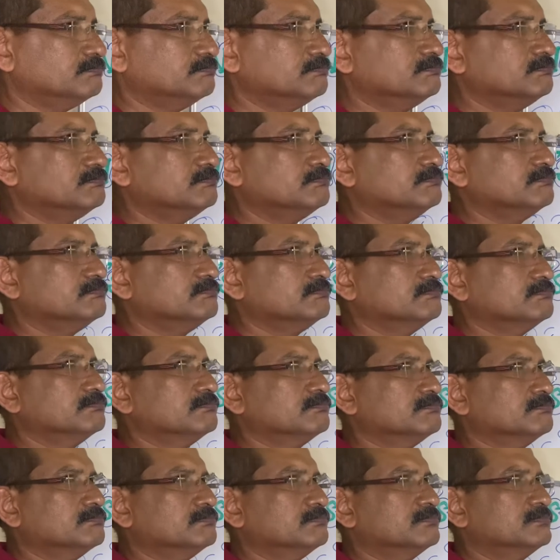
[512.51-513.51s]

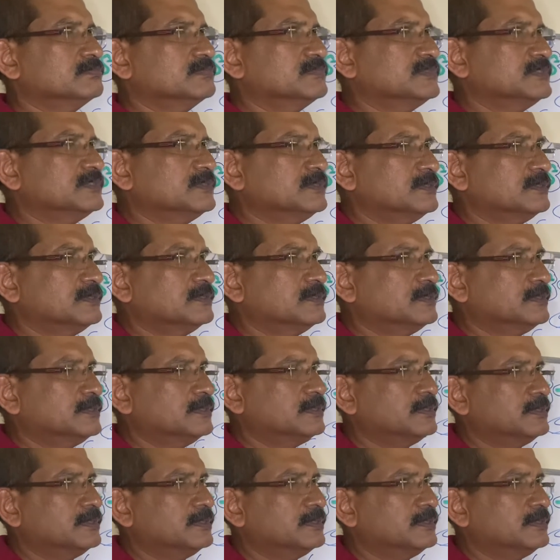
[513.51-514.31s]
No one is speaking in this clip.